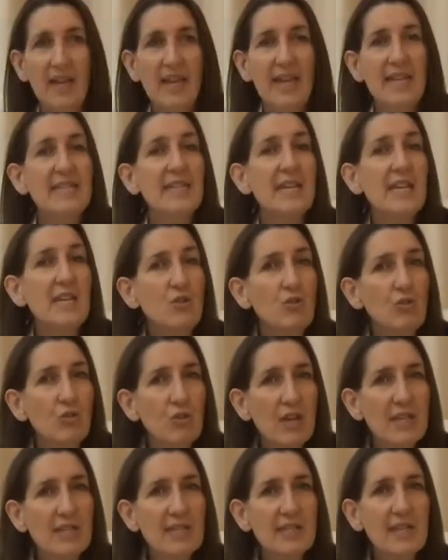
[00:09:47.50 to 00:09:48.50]
It's
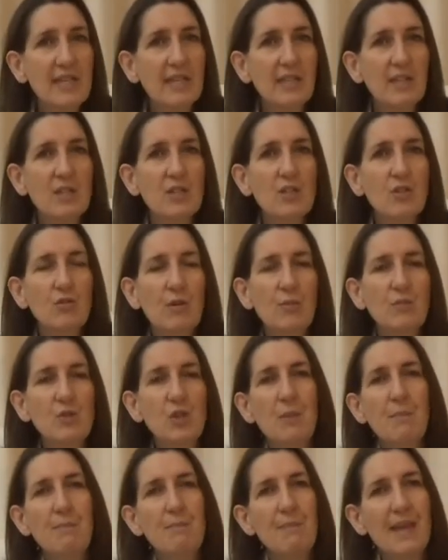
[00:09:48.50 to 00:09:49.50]
interesting that Scripture
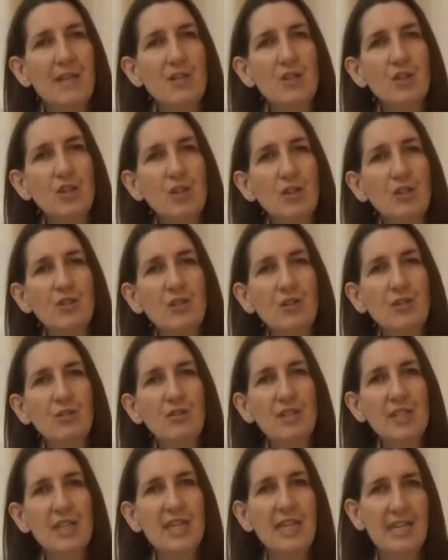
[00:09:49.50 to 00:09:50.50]
mentions
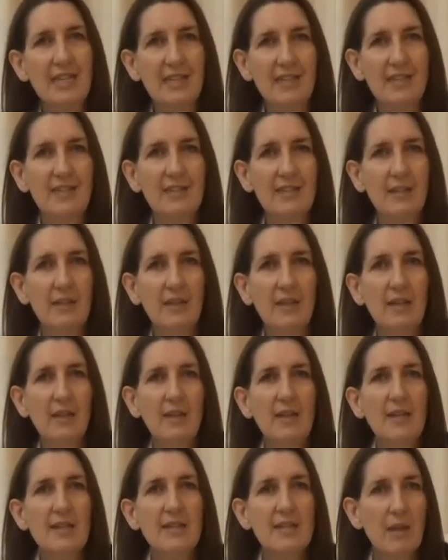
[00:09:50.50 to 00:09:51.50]
good deeds.
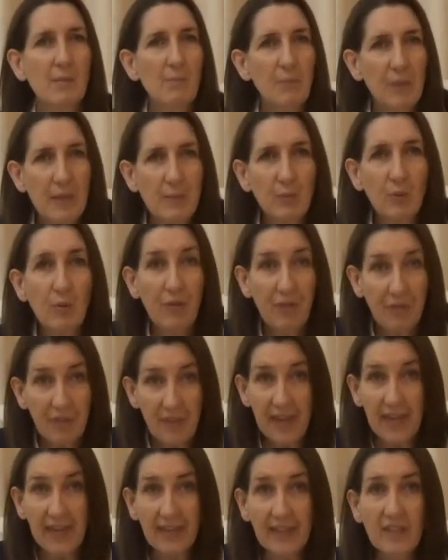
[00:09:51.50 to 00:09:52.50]
Some people
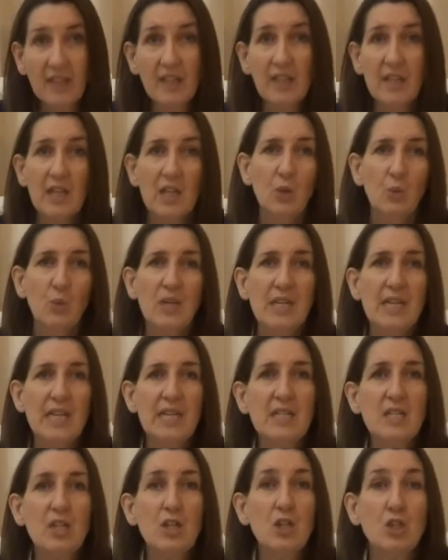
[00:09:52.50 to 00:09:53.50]
think we
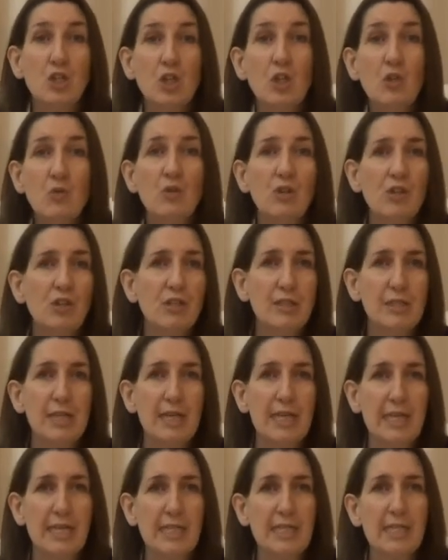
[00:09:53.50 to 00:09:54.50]
need to do good
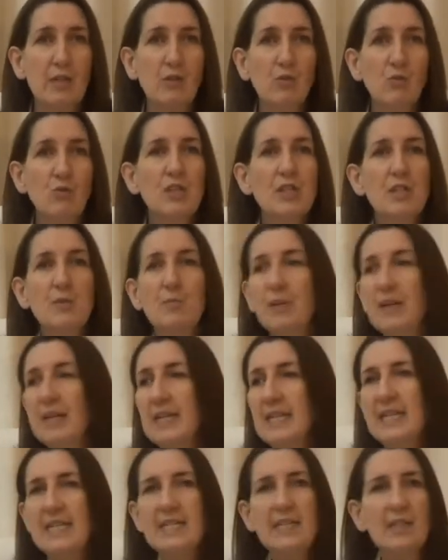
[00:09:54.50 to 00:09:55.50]
deeds in order to
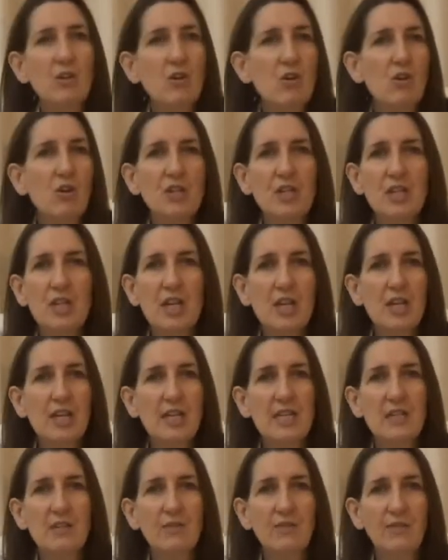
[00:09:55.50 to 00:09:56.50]
please God and earn
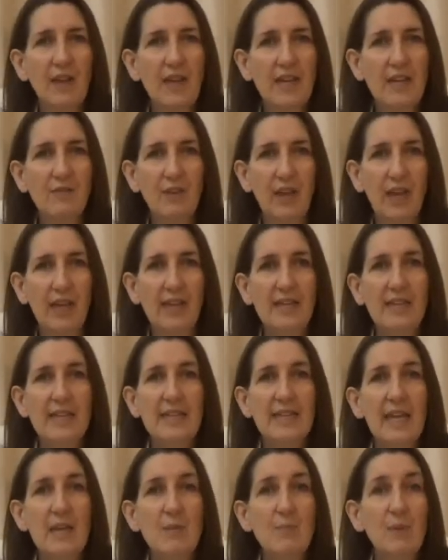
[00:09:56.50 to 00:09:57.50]
His favour.
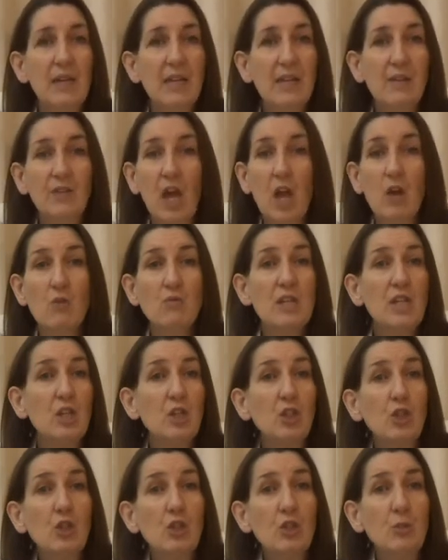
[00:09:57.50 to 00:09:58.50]
They believe that only
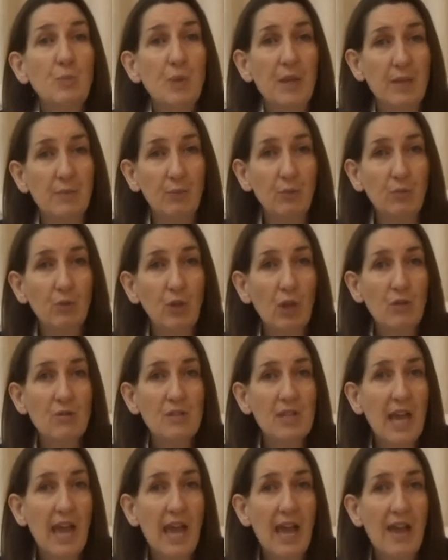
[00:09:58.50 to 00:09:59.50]
good people go
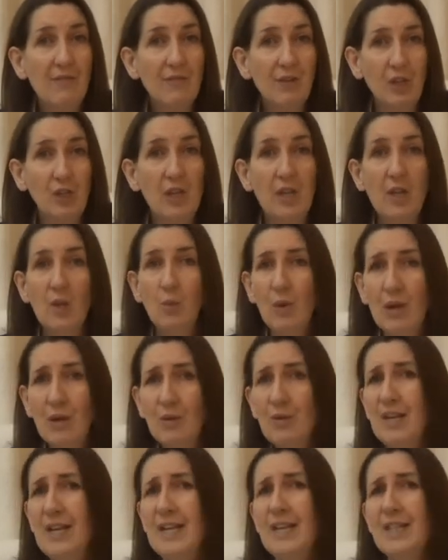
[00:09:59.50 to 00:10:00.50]
to heaven.
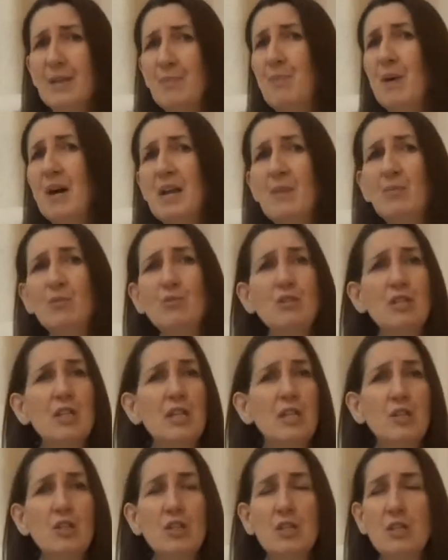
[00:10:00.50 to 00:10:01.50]
Well, the Bible
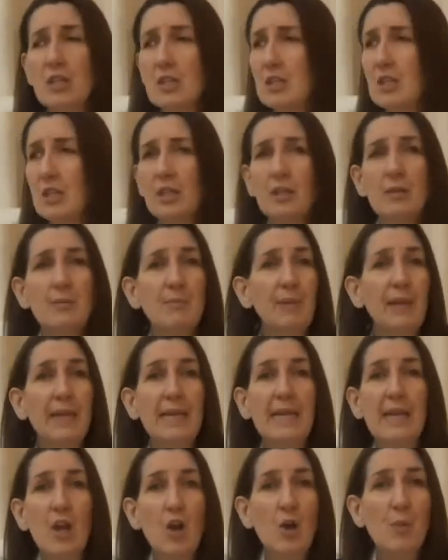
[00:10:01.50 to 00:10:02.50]
teaches us the
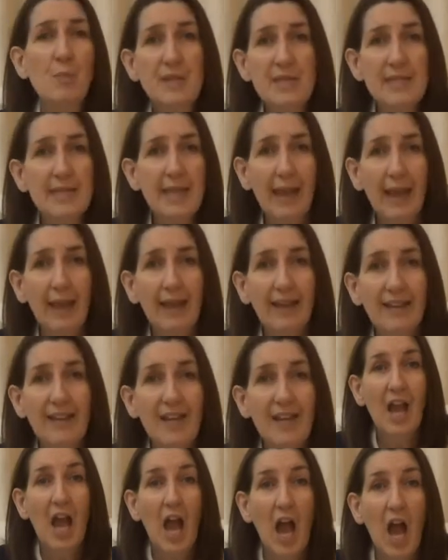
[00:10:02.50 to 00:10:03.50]
complete opposite.
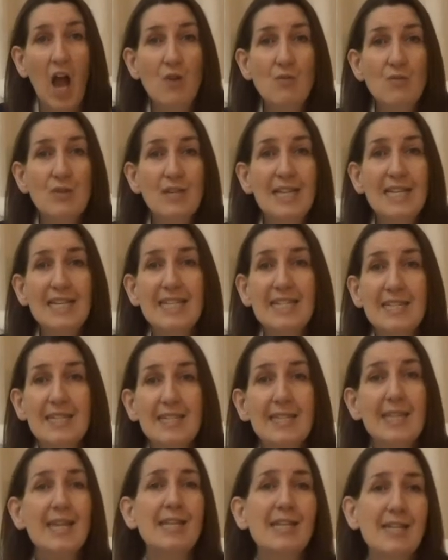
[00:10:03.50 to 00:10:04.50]
Only
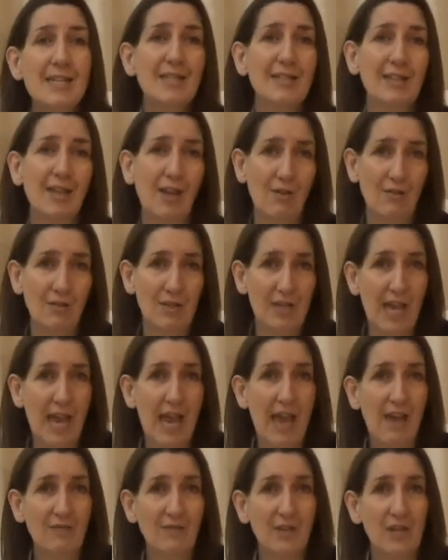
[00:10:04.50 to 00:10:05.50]
sinners go to
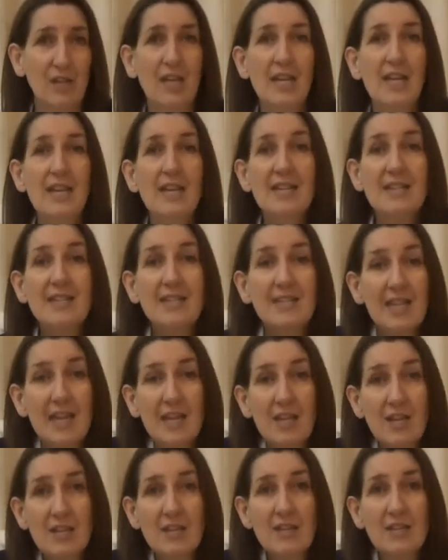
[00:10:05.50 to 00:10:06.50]
heaven.
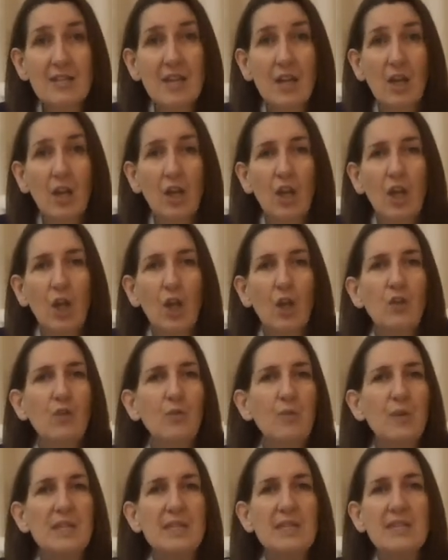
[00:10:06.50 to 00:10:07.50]
Sinners who've
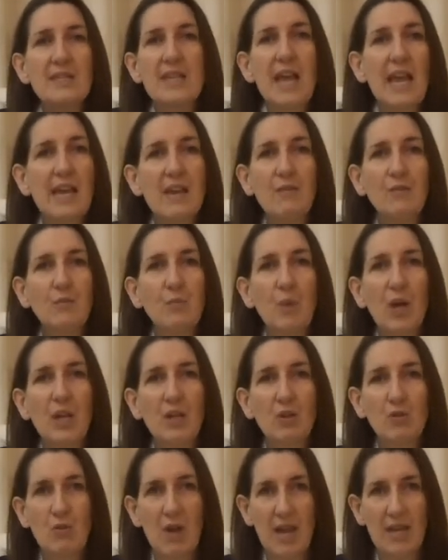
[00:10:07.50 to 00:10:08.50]
been saved by
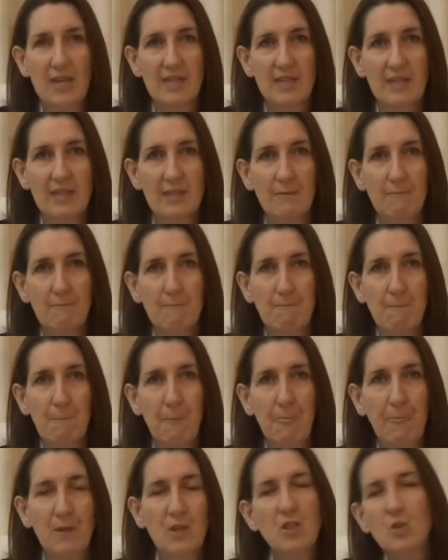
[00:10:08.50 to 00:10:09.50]
grace.
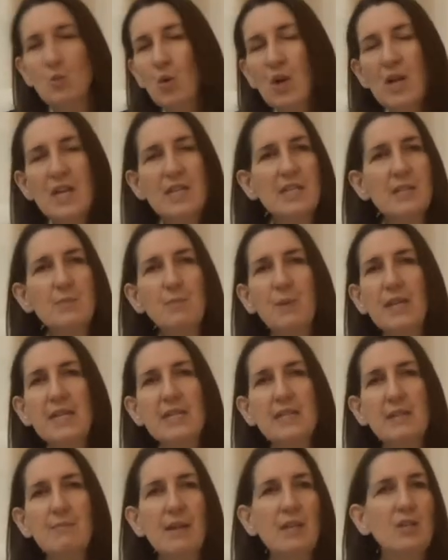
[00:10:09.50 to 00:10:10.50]
So why does
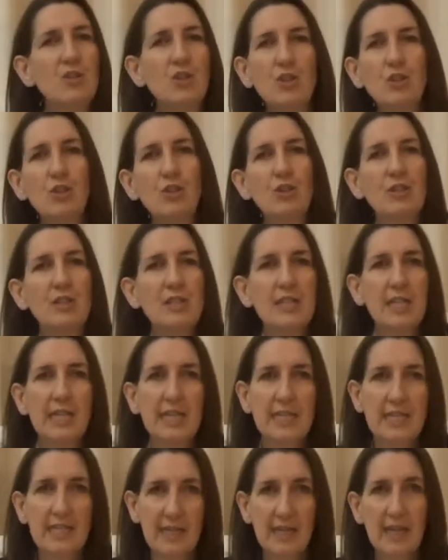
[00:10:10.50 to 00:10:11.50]
Peter mention good
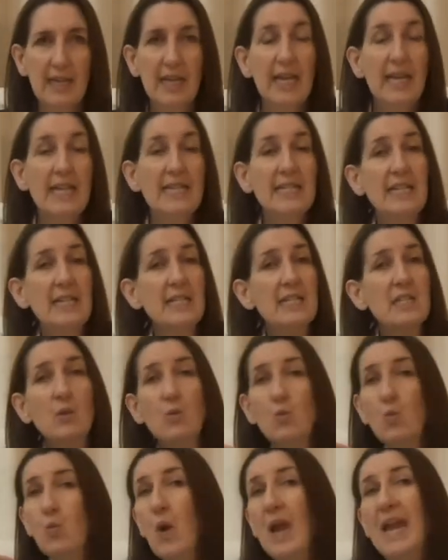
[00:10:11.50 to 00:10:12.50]
deeds? It's because the
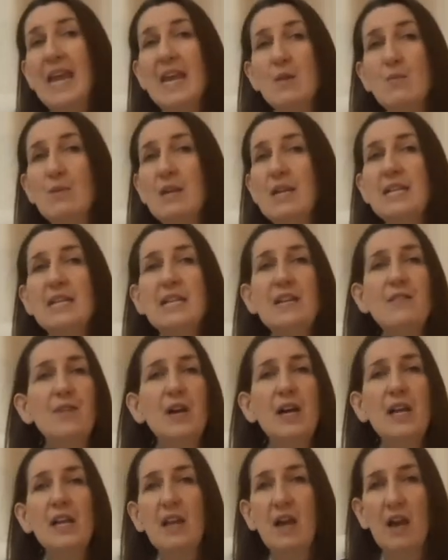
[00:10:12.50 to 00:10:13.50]
way we live
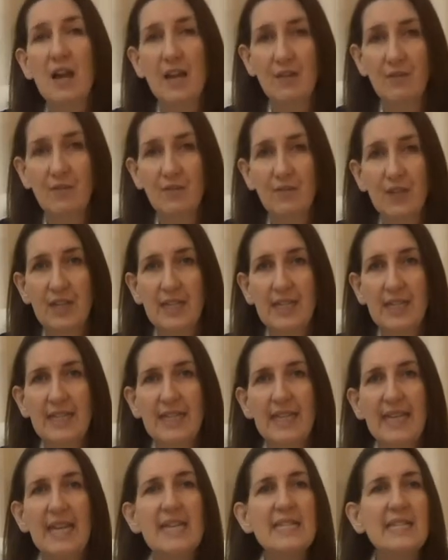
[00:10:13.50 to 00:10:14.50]
our life
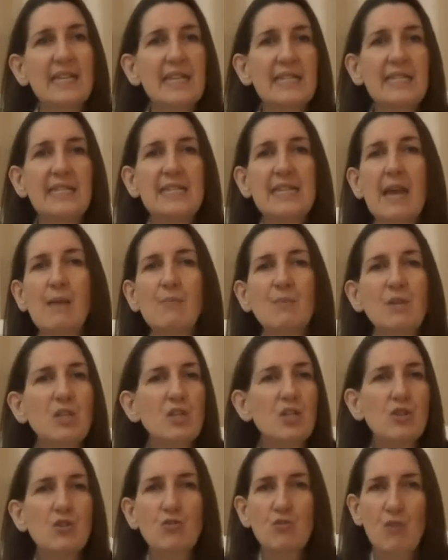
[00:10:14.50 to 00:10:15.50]
is a
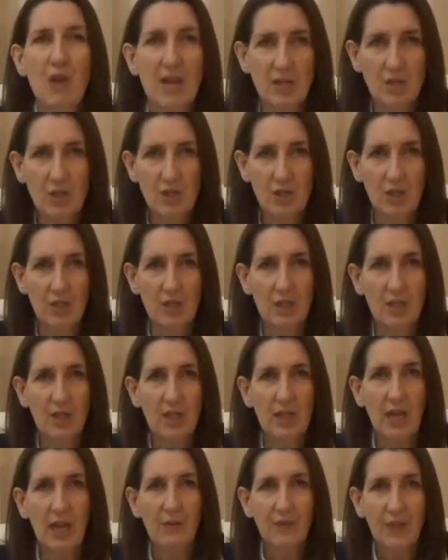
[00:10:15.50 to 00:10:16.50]
demonstration
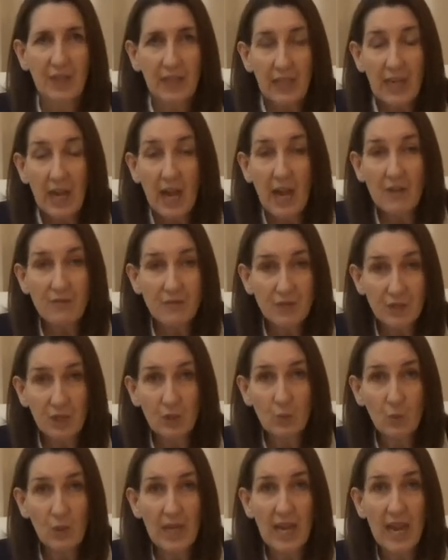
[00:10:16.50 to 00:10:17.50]
of the
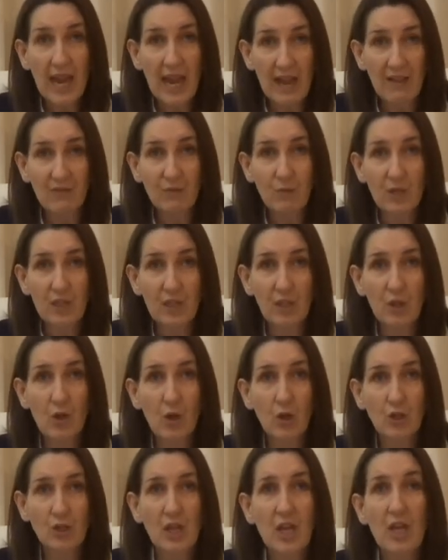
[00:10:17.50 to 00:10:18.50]
covenant we have with
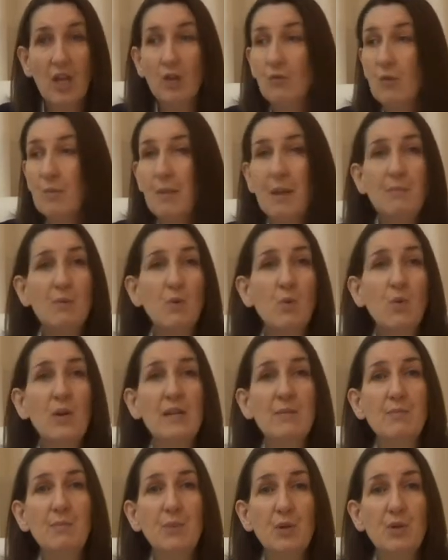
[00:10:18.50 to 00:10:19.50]
God. Remember
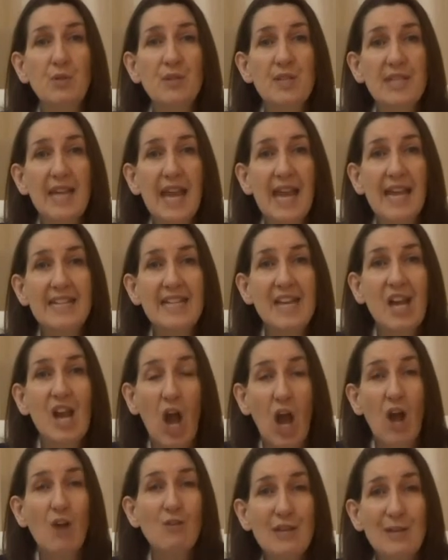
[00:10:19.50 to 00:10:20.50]
William Booth said,
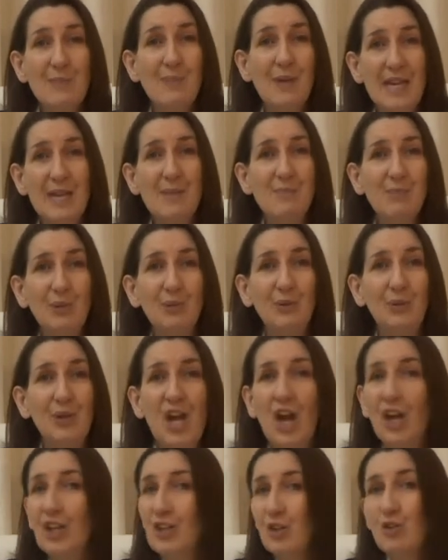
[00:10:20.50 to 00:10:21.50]
holy people
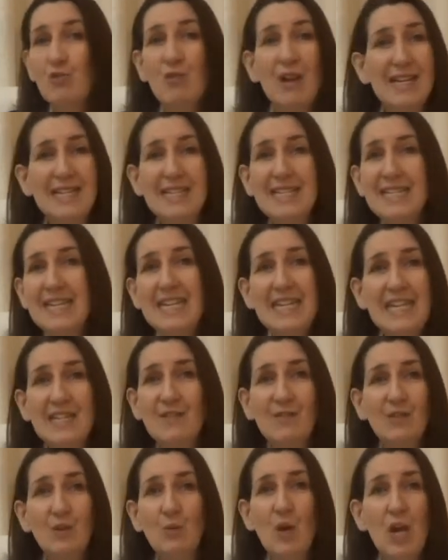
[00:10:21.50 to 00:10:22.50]
are the great need
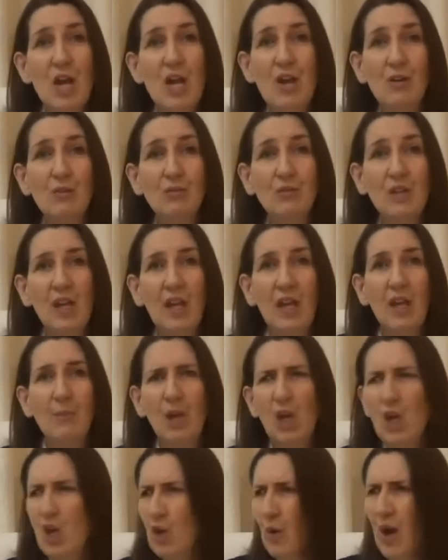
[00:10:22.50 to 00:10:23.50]
of the world.
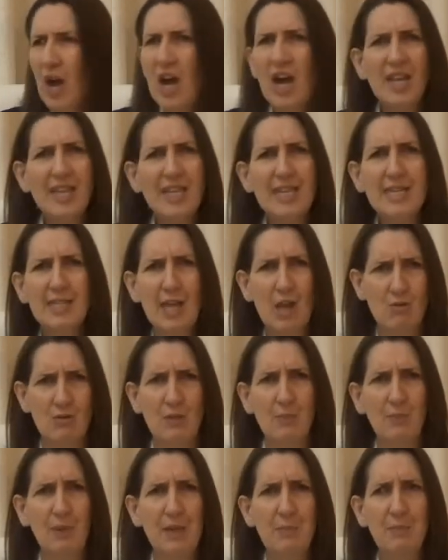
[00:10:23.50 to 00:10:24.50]
But who are these holy
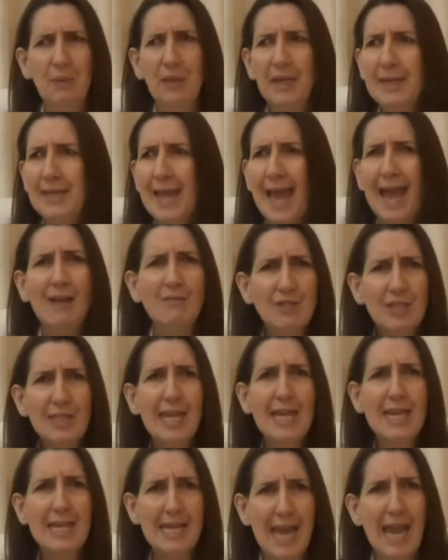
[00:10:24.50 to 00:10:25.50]
people and how did
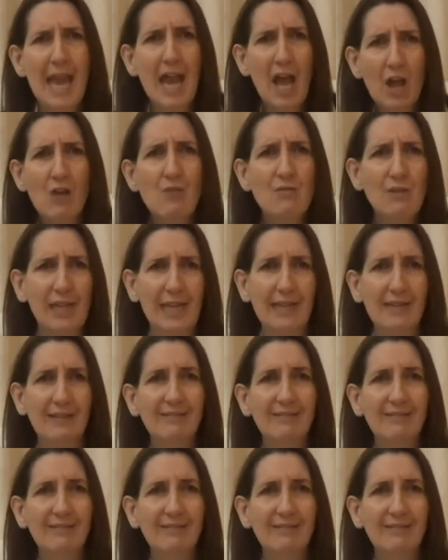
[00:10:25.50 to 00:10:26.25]
they get holy?